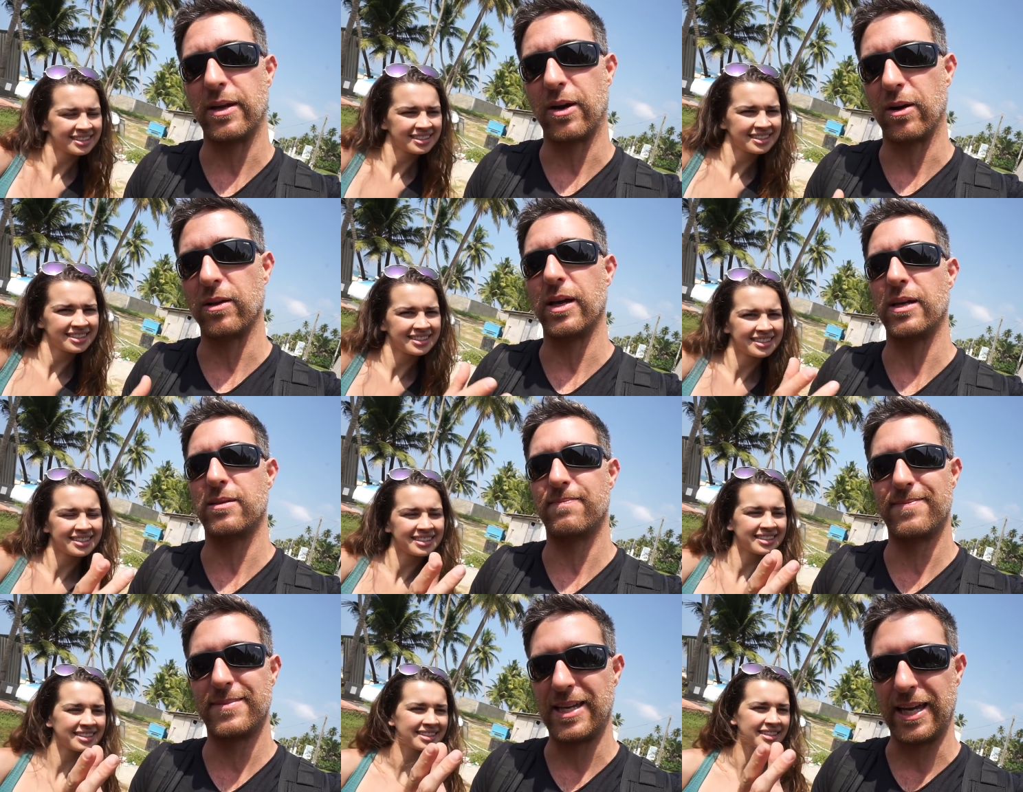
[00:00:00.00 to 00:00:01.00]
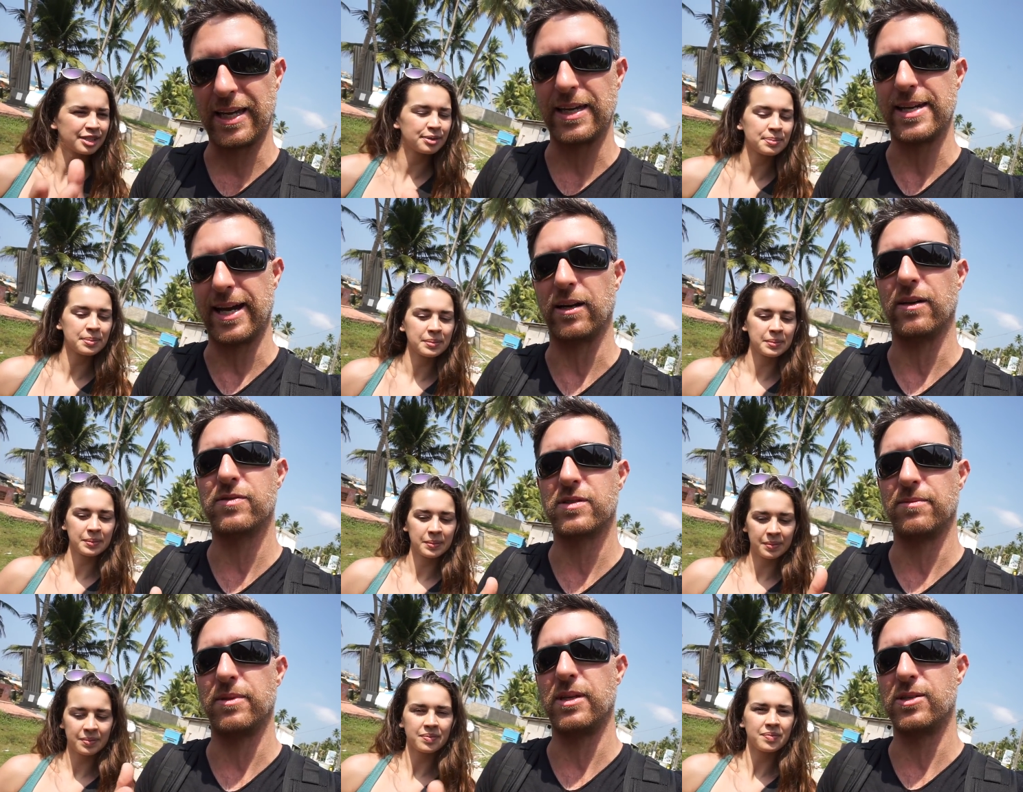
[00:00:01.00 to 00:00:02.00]
Speaker 1: They are like taking care of
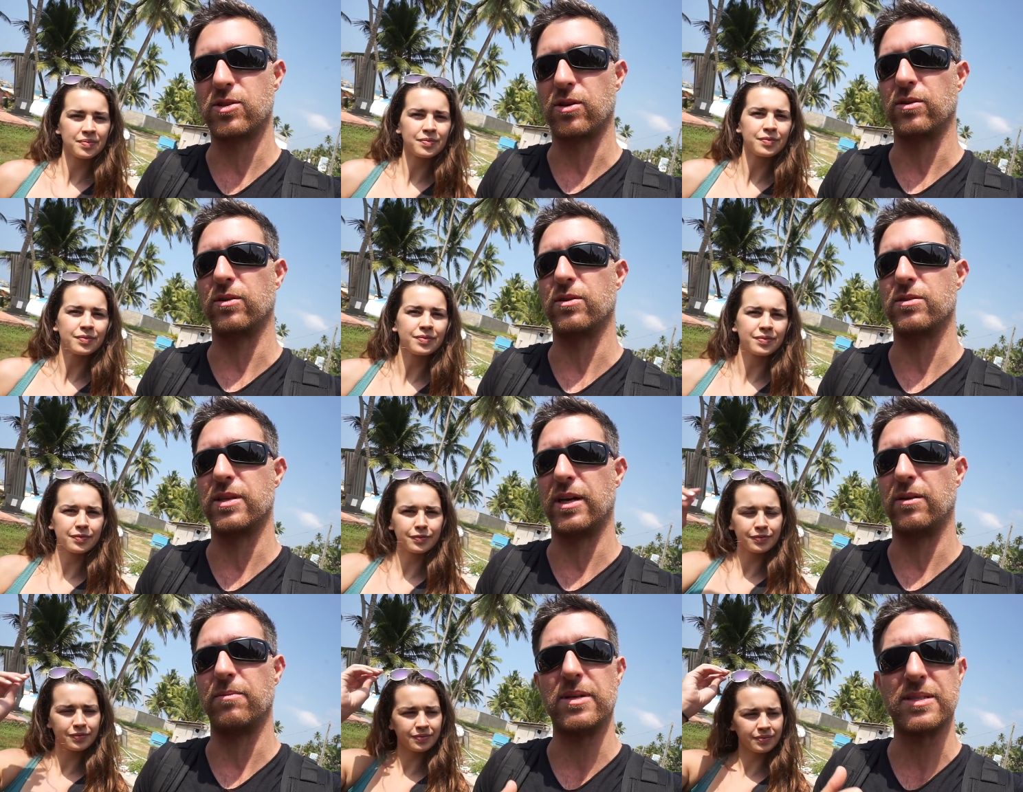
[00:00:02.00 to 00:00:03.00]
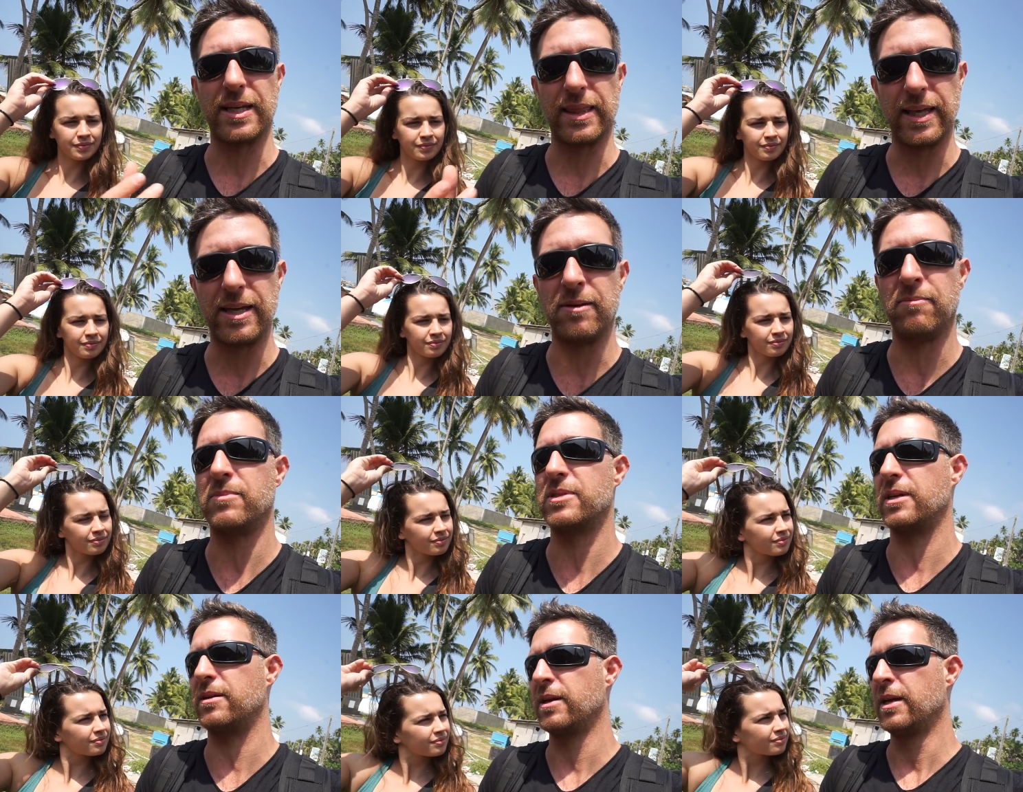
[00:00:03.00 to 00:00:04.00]
some of these turtles that are missing
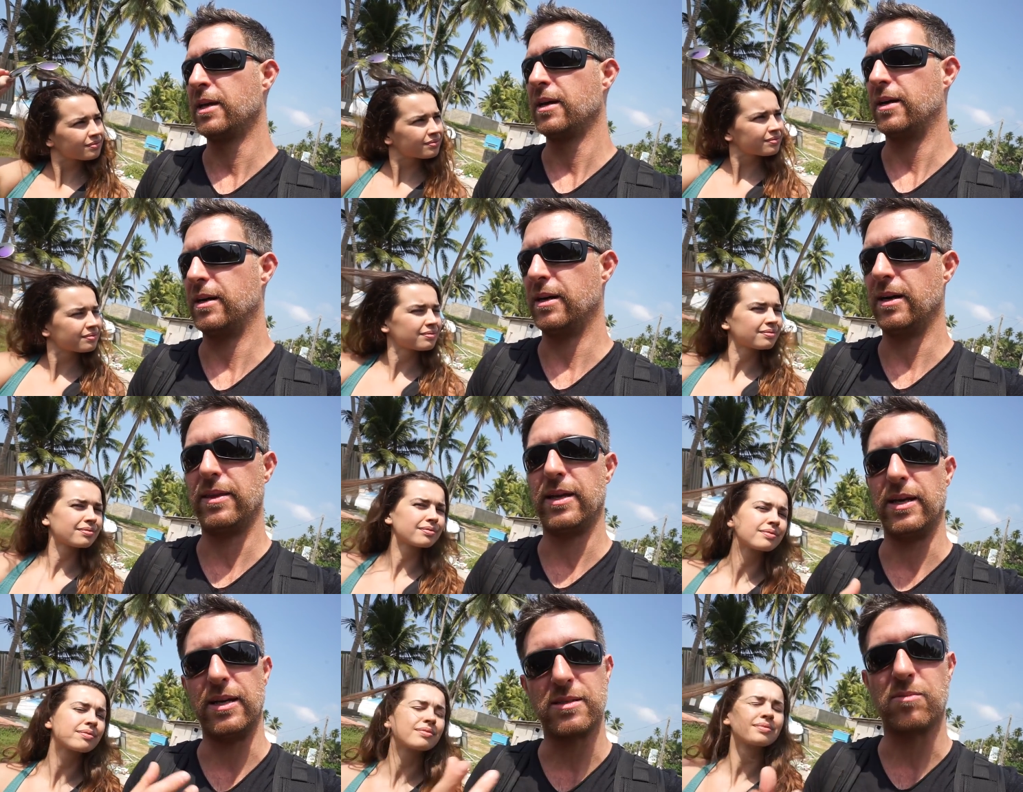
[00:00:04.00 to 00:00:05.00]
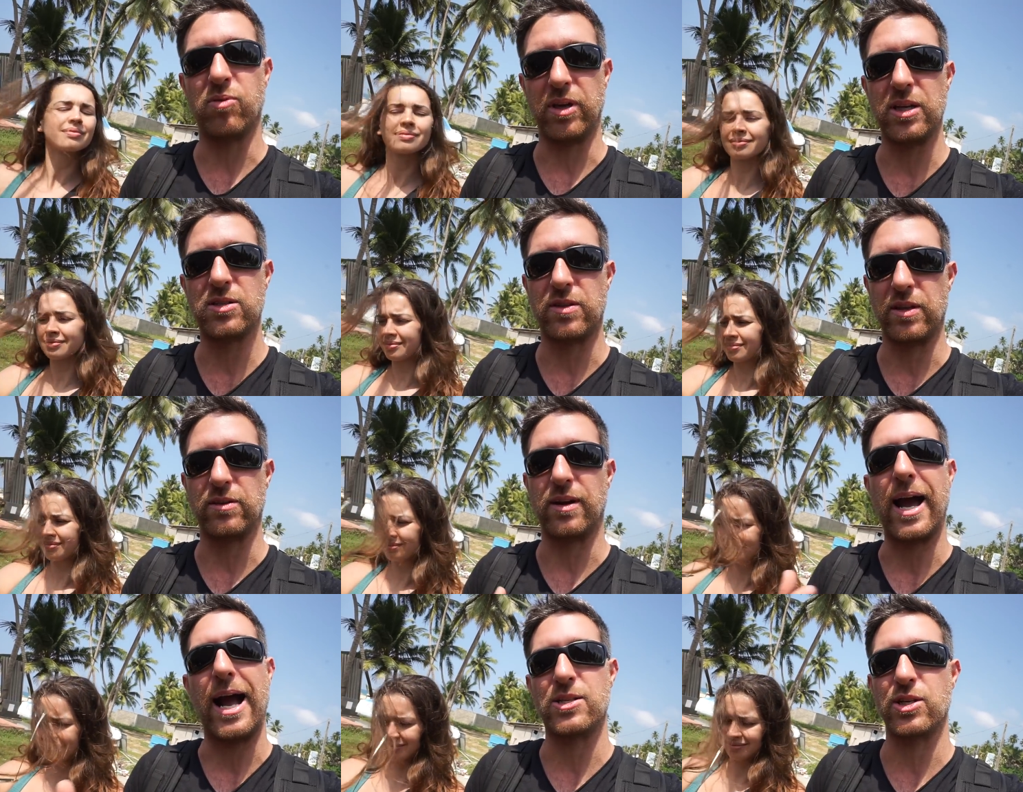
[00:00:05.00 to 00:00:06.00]
limbs, and uh, and it is a place that
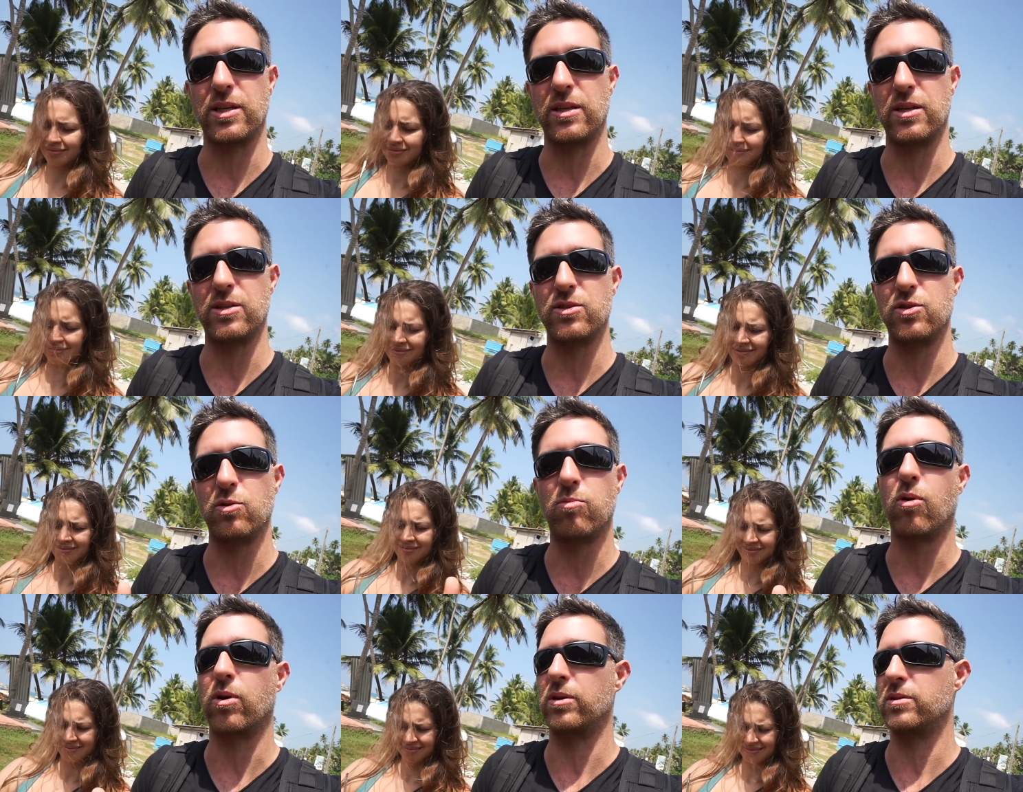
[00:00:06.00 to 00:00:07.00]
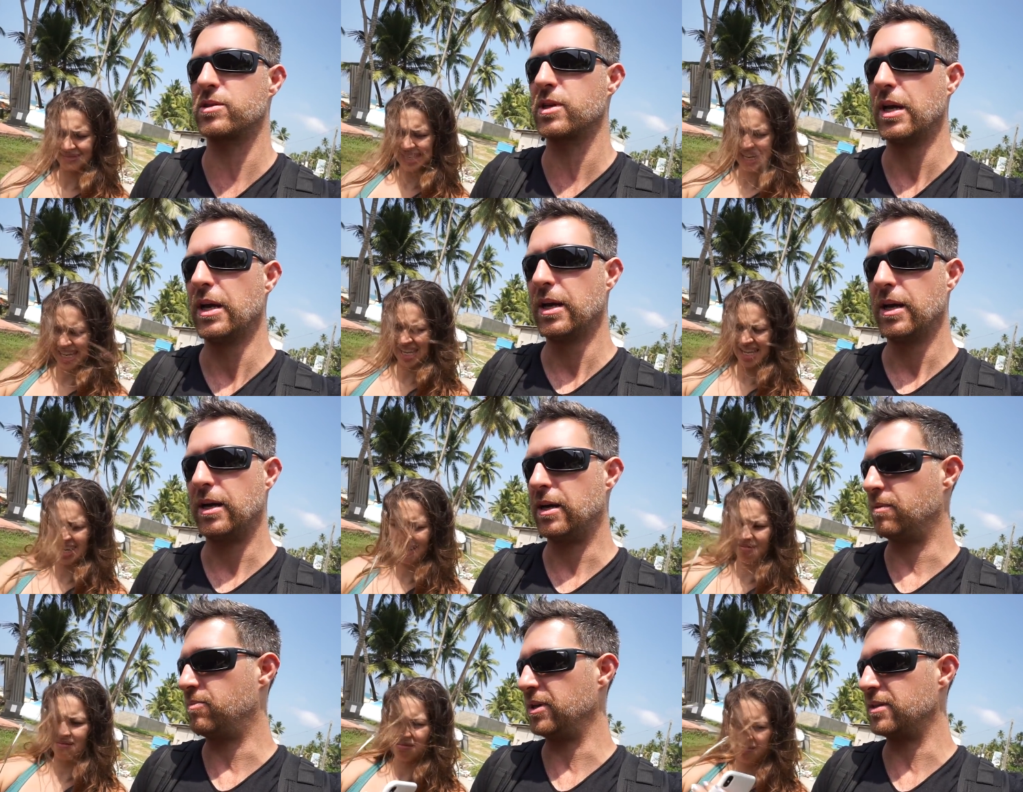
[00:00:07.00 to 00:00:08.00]
they're hatching these newborns,
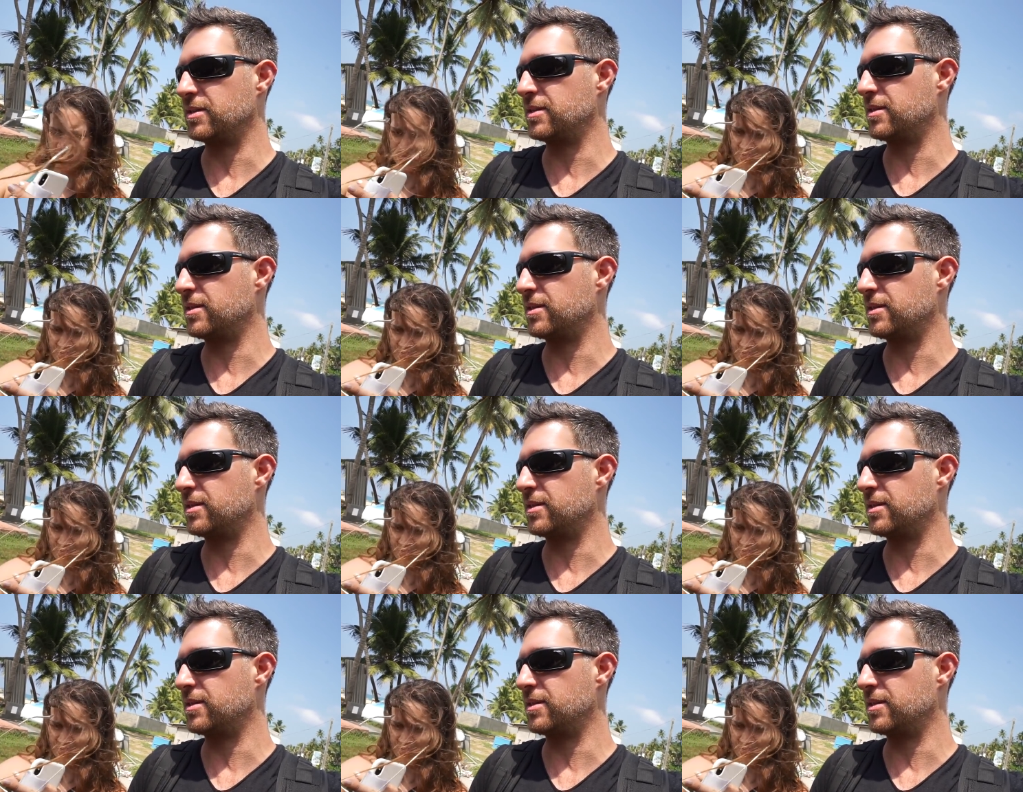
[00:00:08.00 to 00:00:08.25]
uh, but.